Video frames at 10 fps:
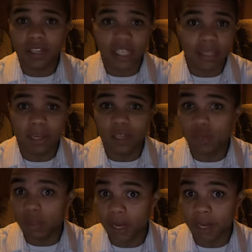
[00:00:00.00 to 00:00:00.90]
especially with
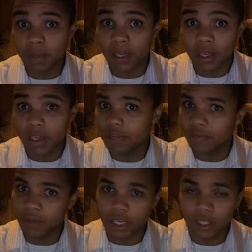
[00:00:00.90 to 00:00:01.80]
the Miami Heat.
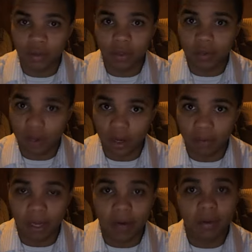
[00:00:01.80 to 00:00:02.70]
You guys know what I'm talking
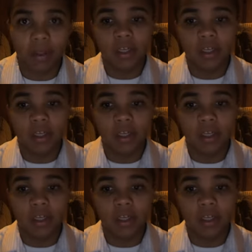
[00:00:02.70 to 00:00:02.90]
about.